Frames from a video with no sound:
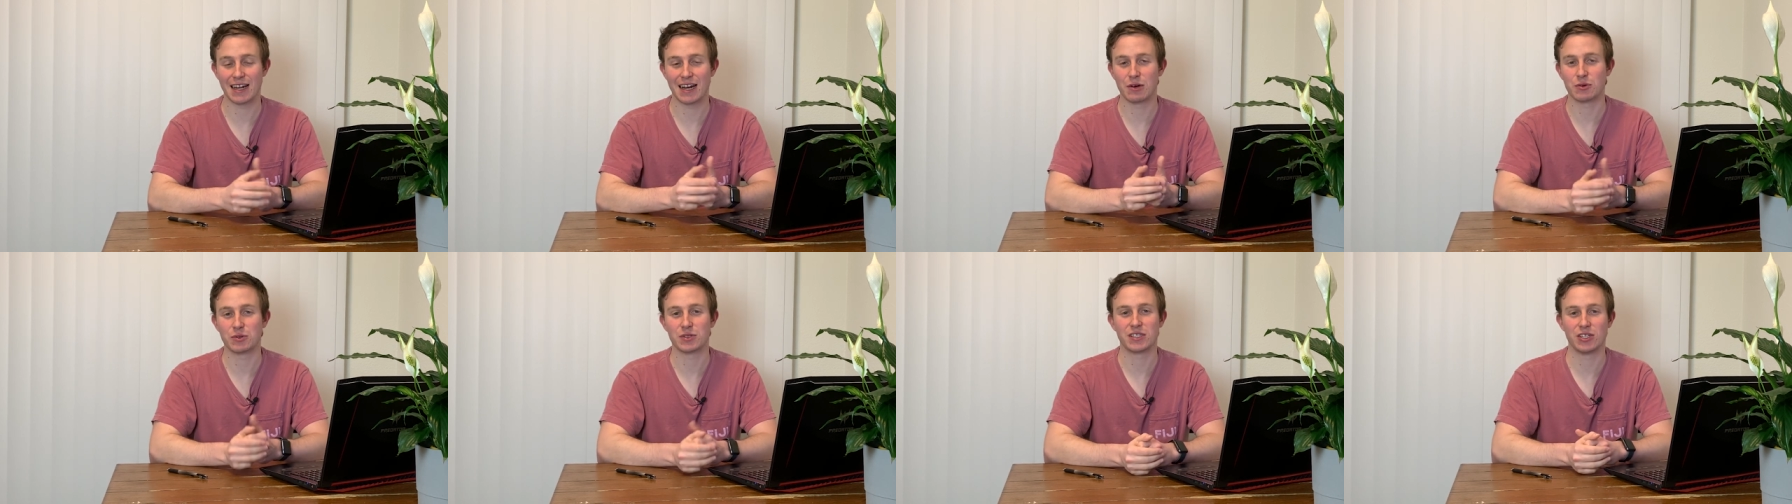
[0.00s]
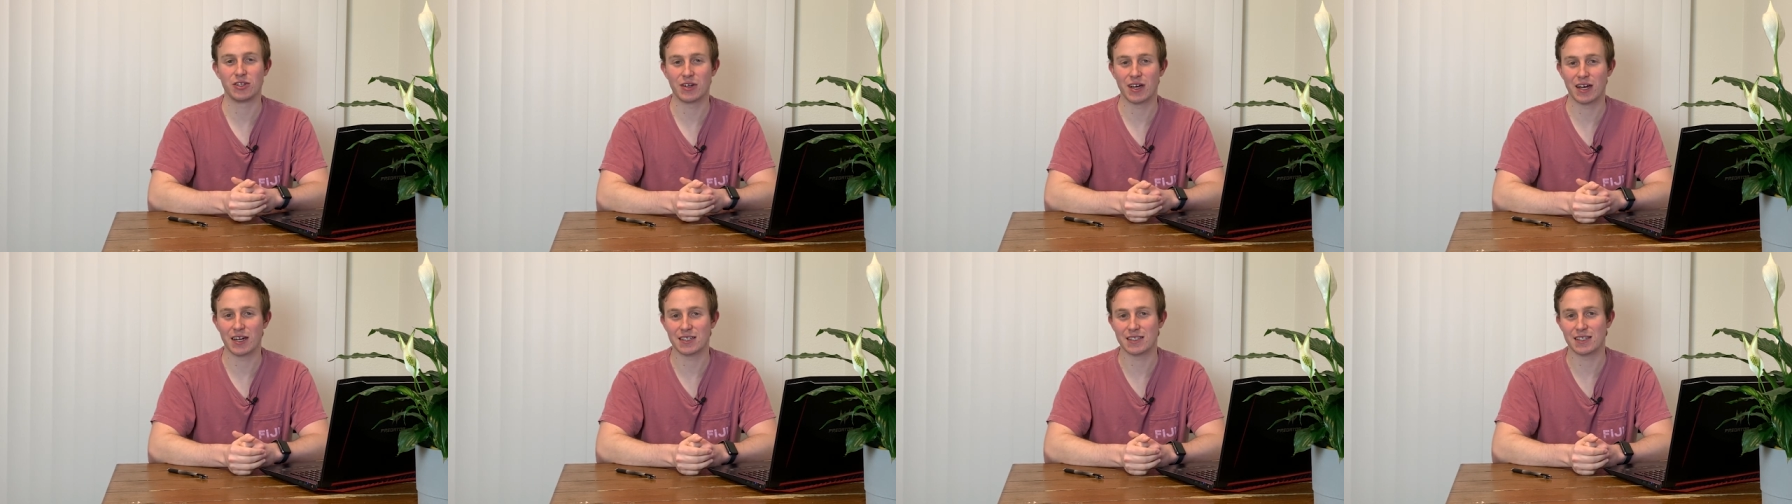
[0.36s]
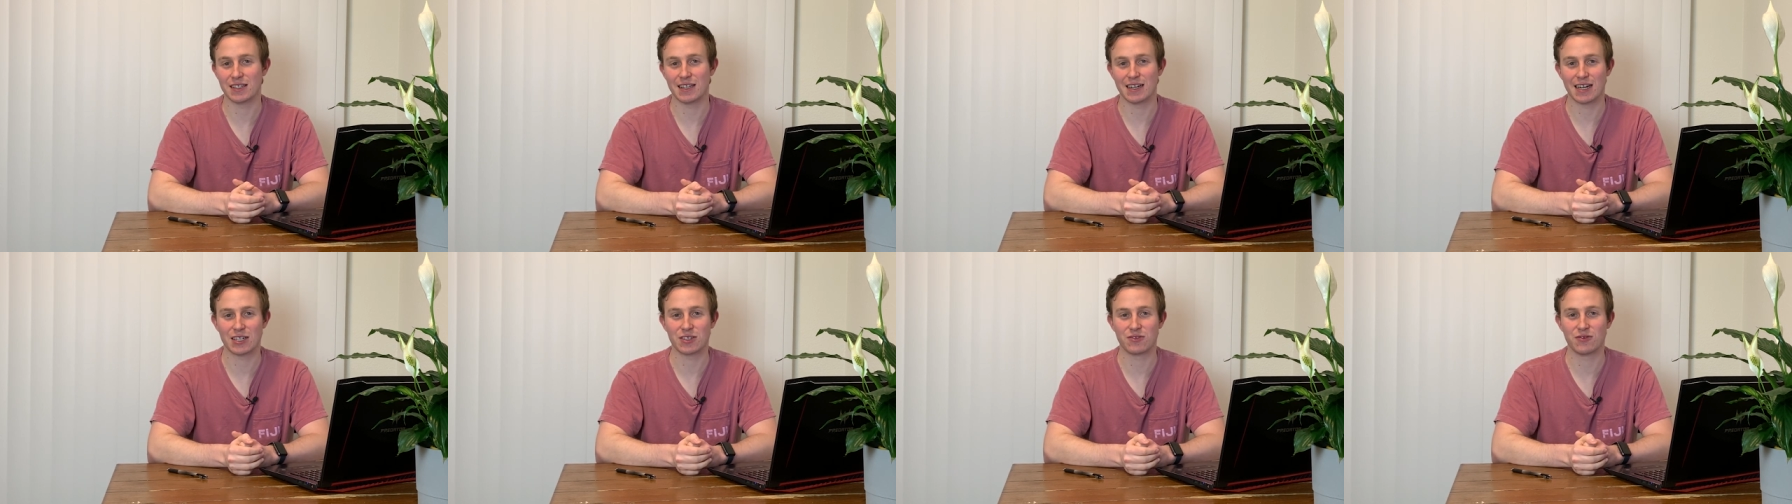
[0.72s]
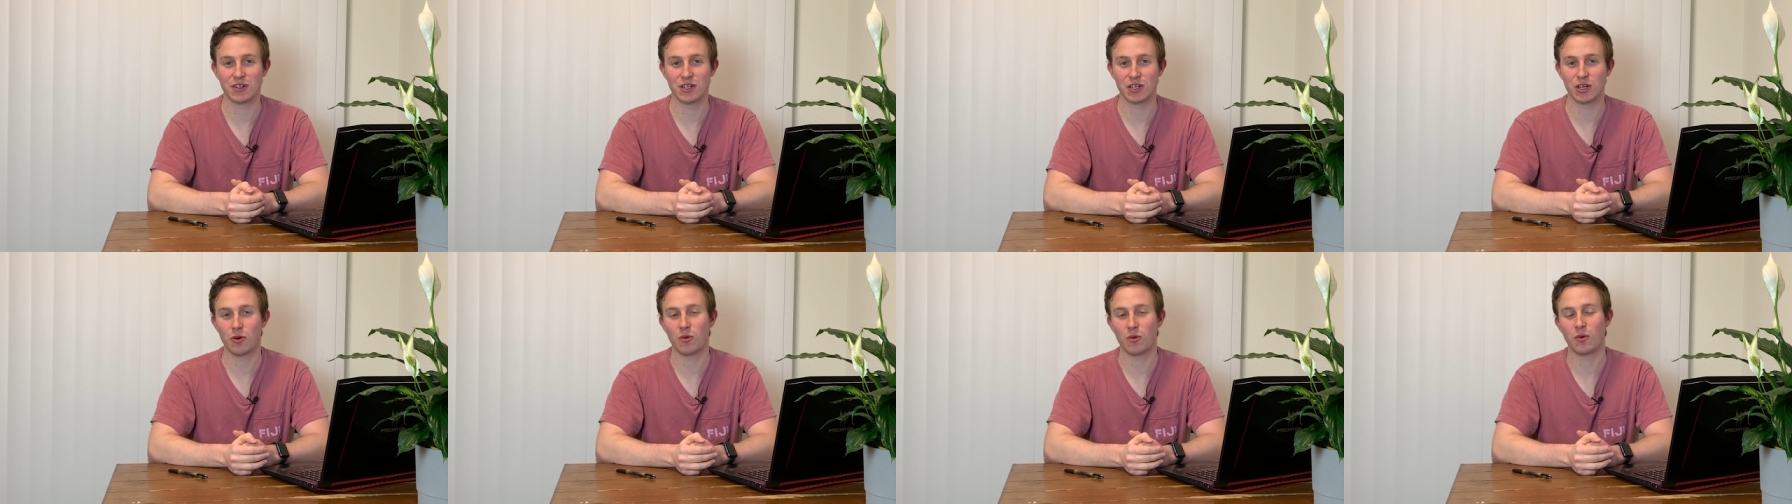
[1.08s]
and I will see you guys in the next
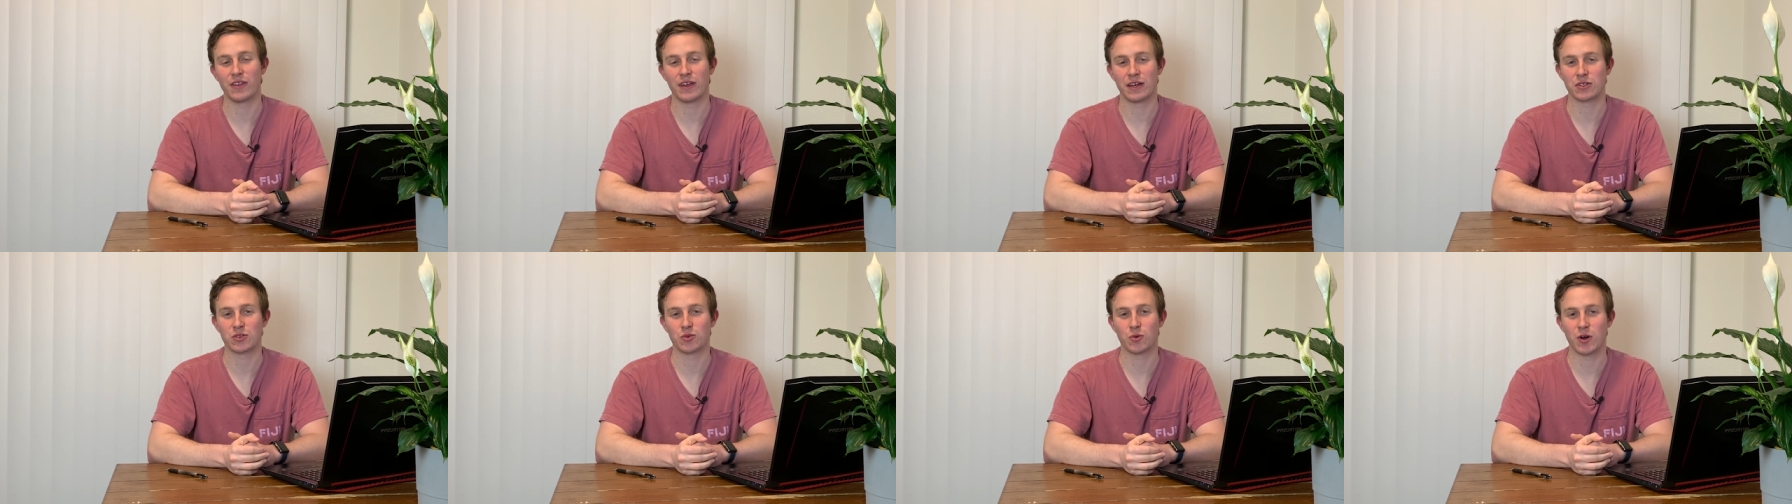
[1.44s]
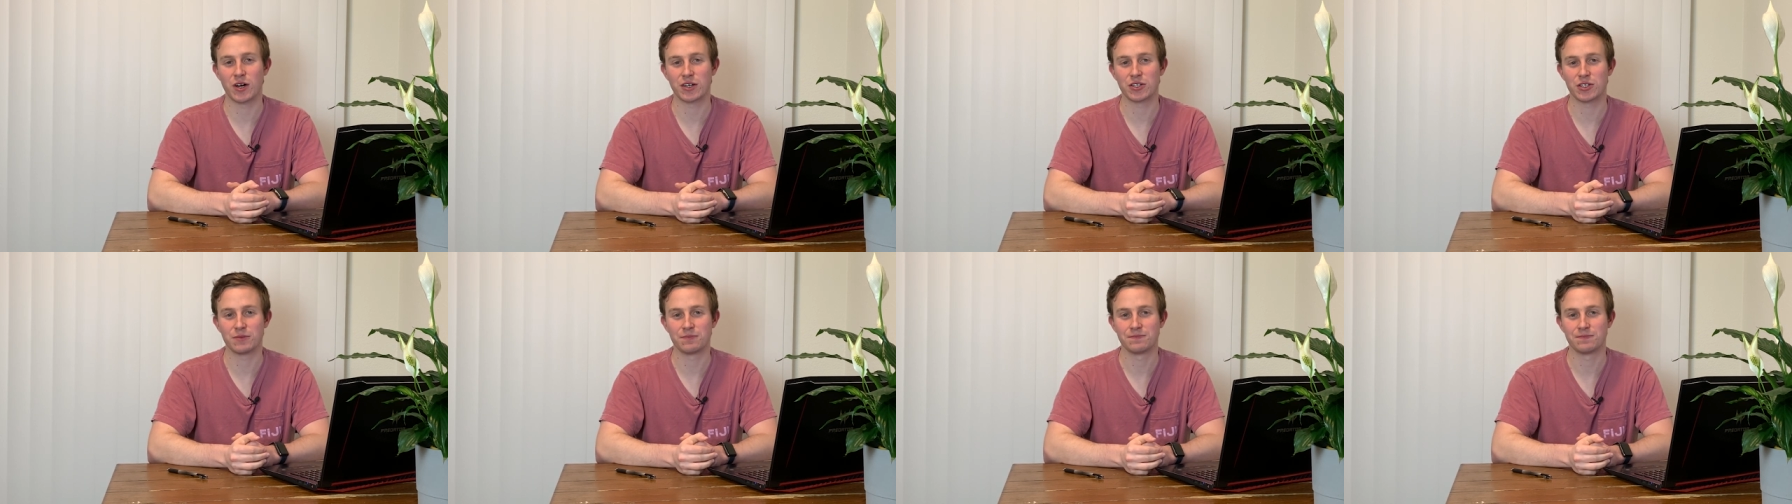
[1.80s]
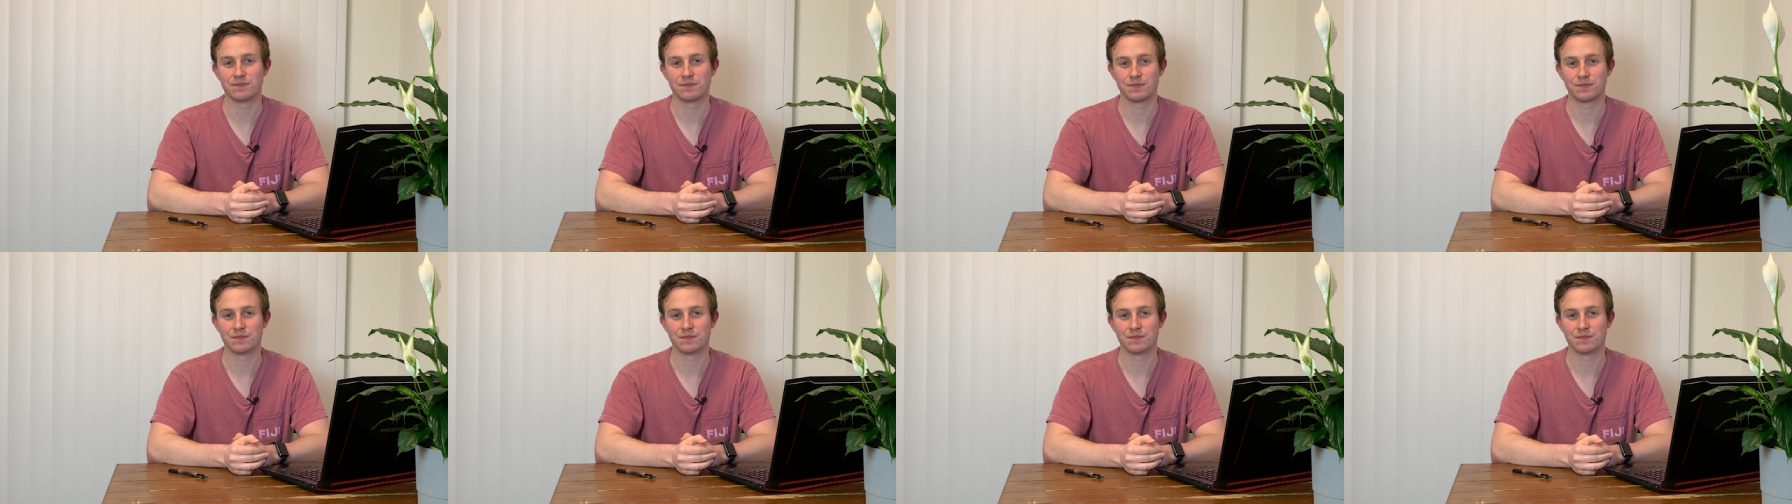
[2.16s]
video. Thanks for watching.